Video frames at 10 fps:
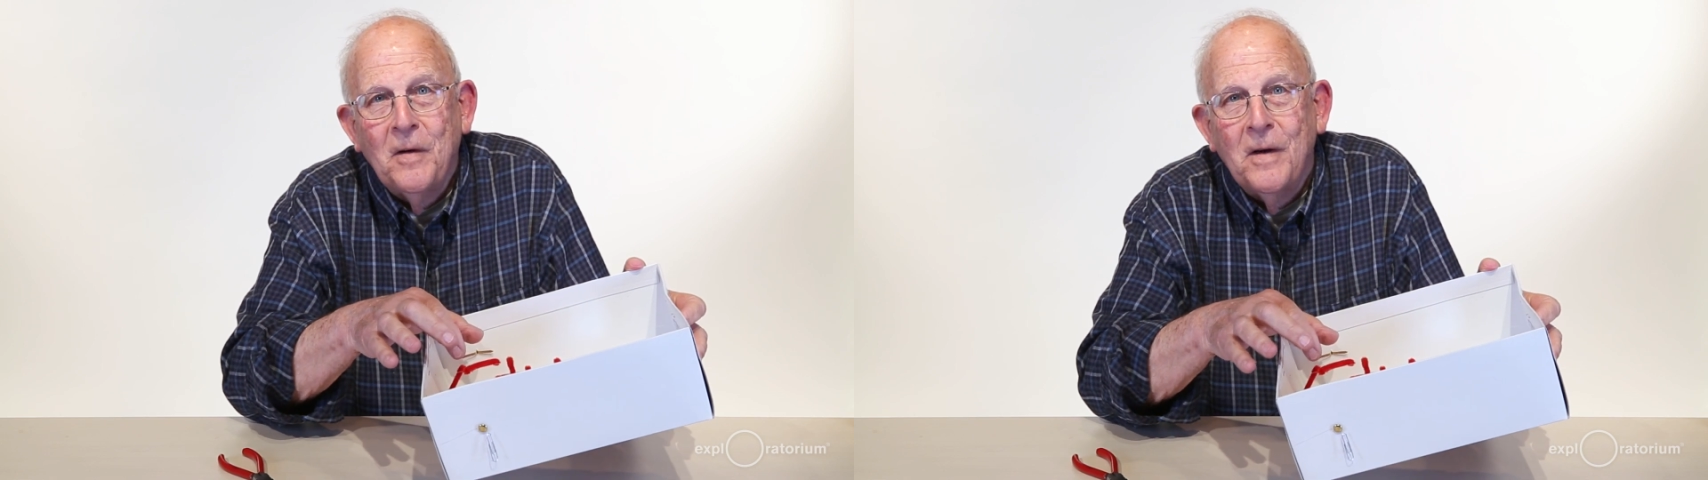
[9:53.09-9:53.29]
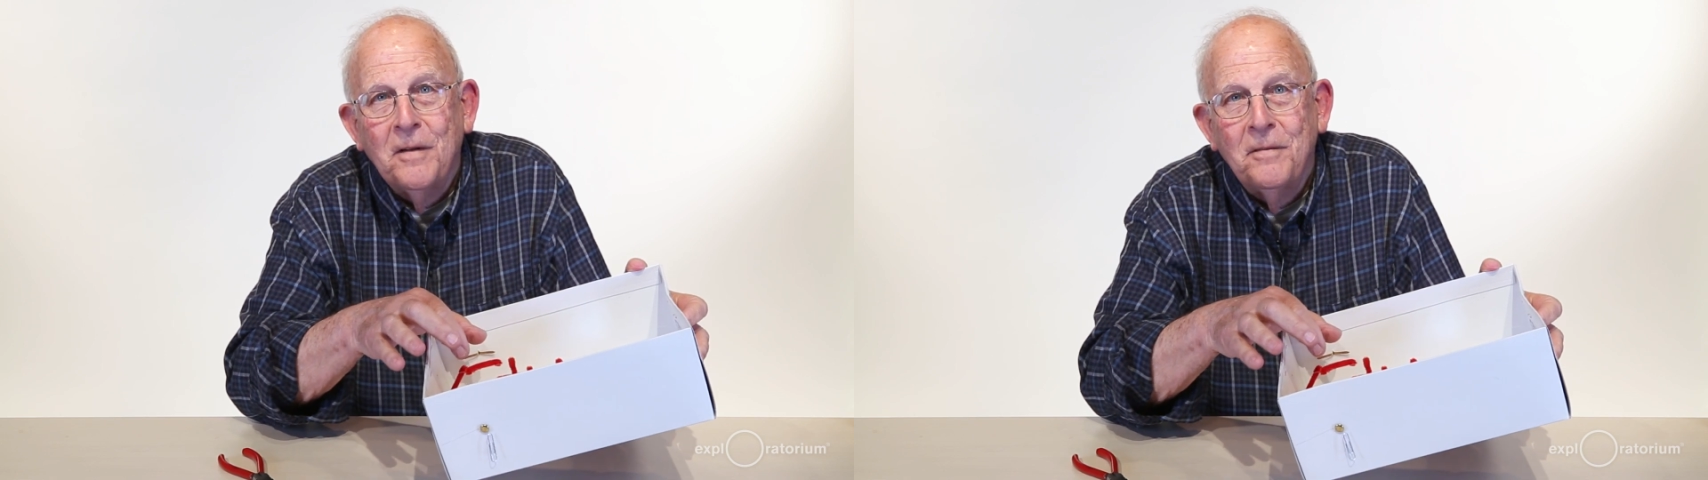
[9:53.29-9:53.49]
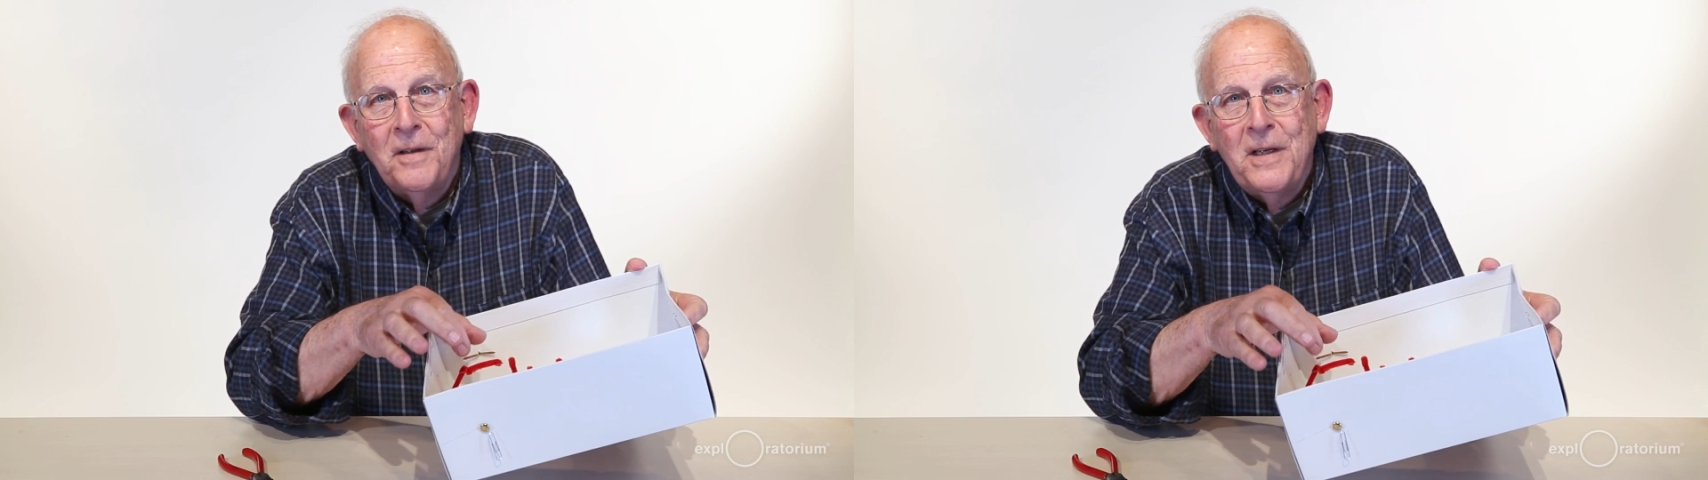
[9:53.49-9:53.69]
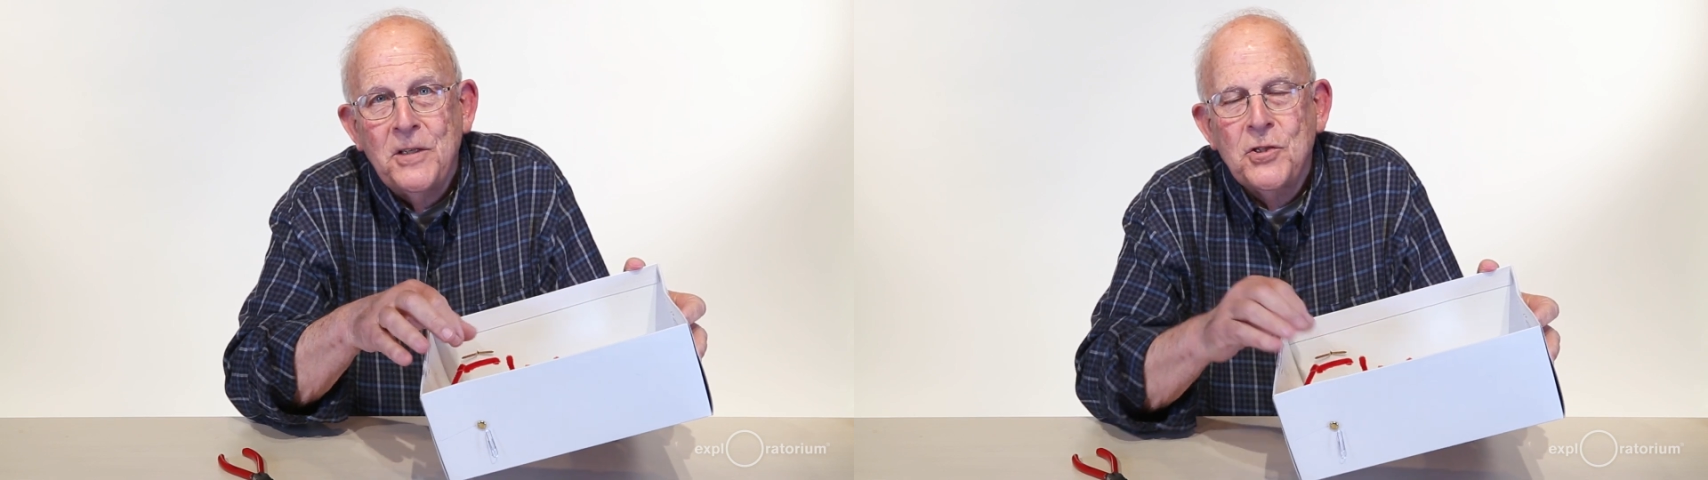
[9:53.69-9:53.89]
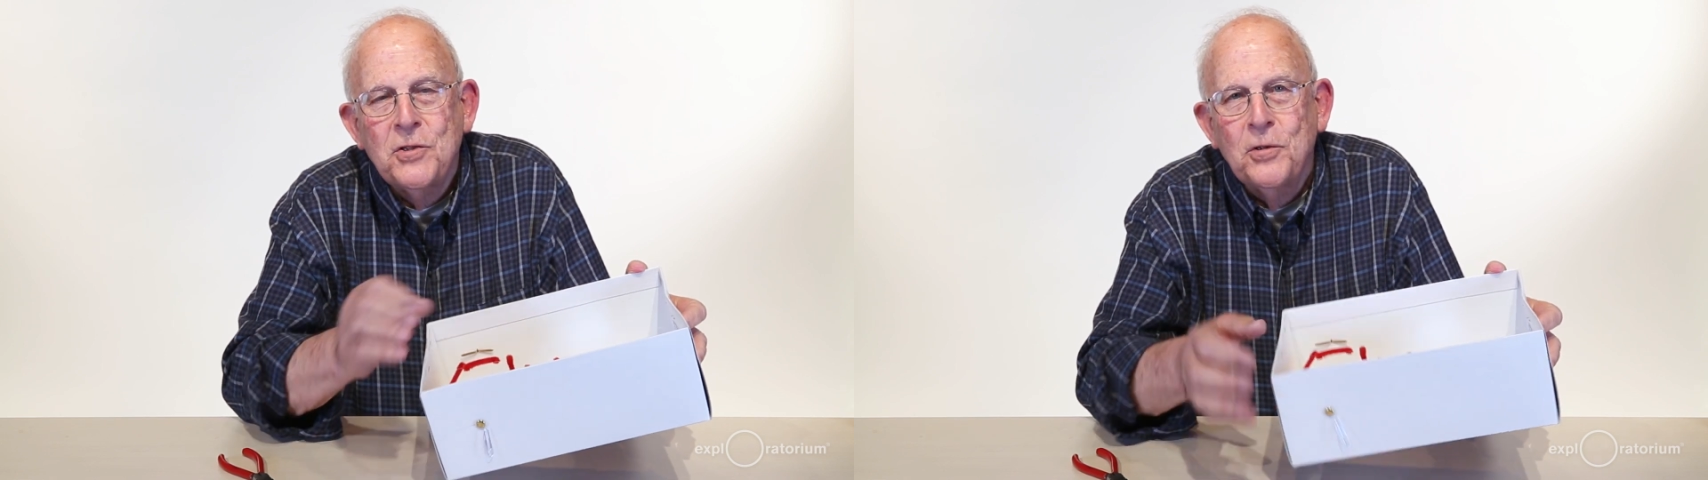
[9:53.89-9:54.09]
all of
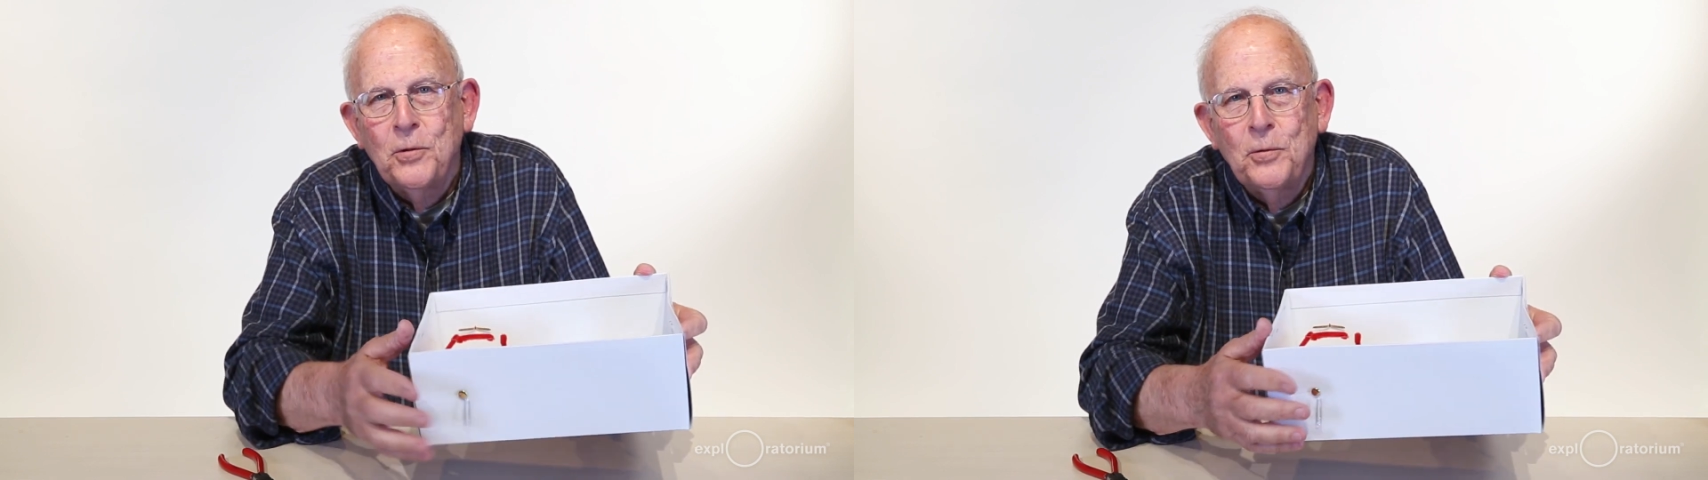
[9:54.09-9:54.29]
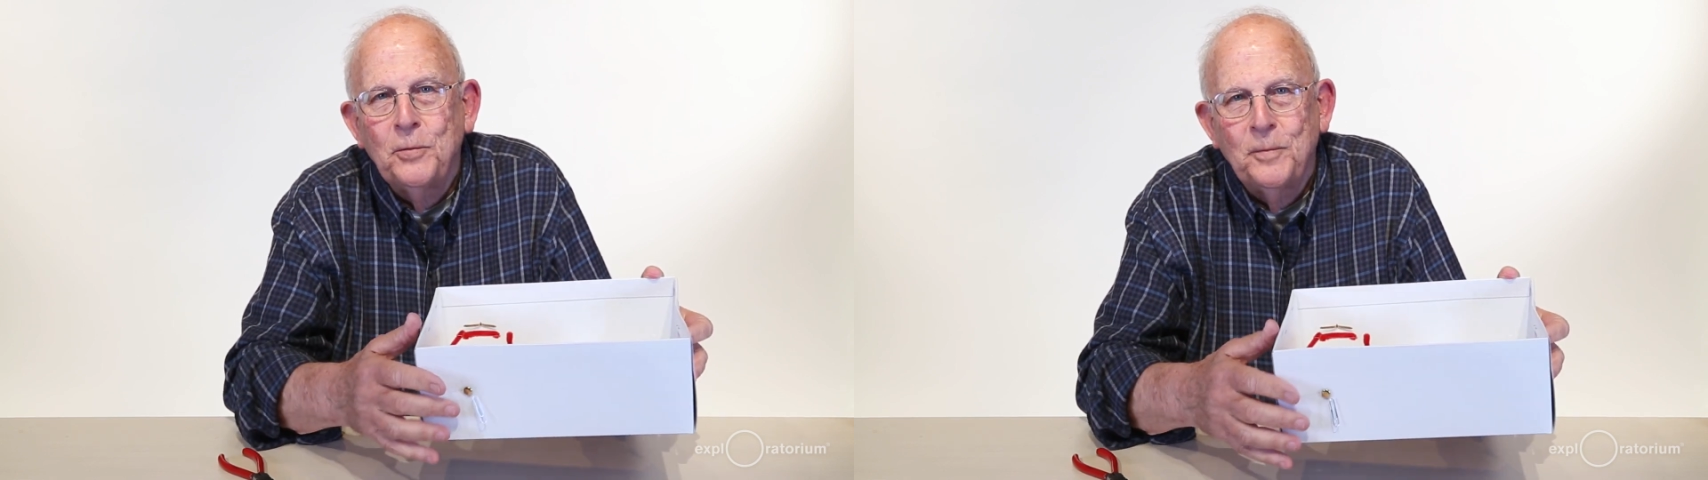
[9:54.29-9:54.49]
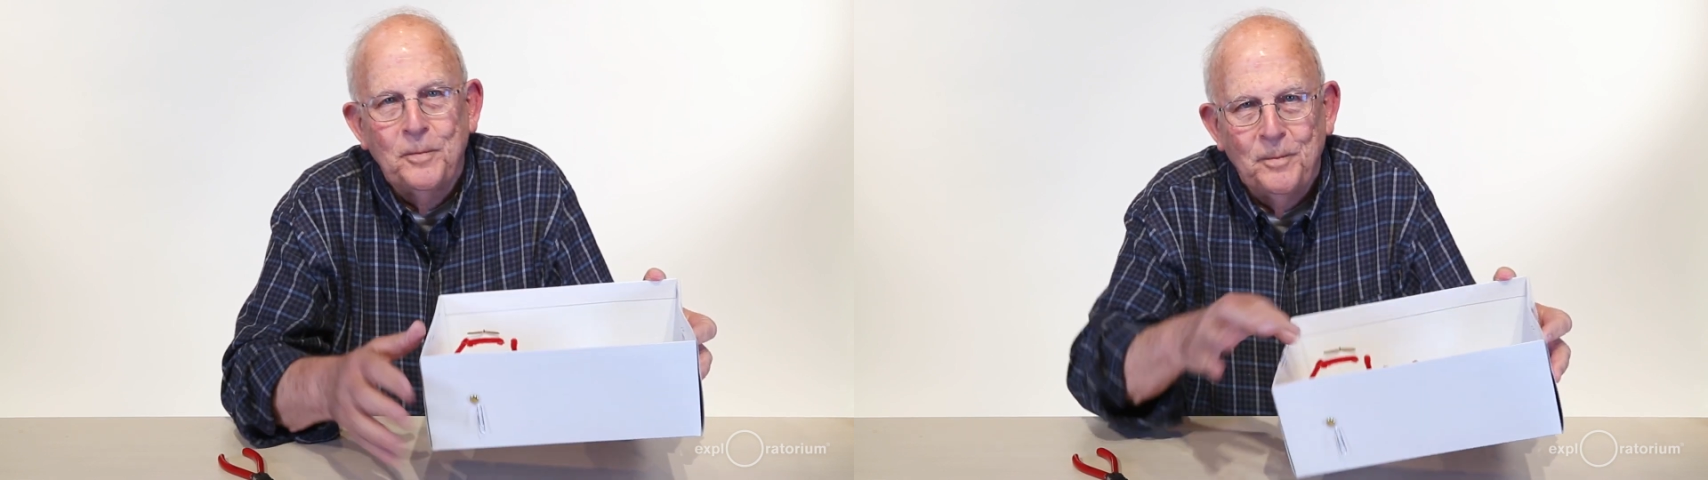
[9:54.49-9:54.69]
these to